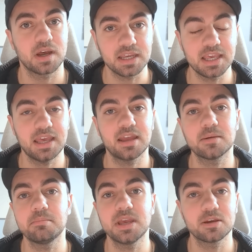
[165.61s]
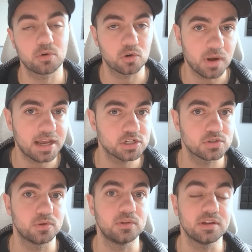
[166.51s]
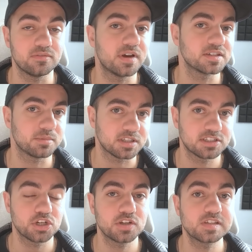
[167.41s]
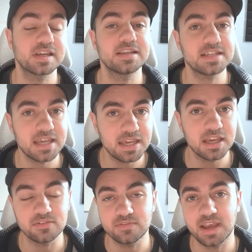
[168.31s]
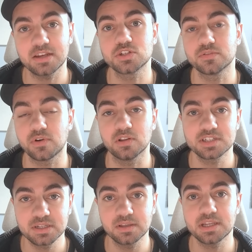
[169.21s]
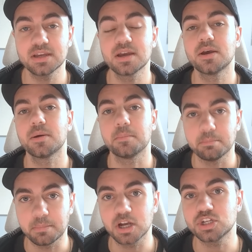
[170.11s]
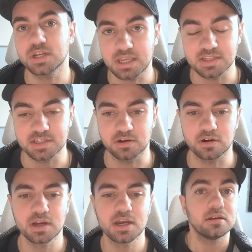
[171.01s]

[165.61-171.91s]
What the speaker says: I can make more rational investment decisions and take advantage of volatility much easier.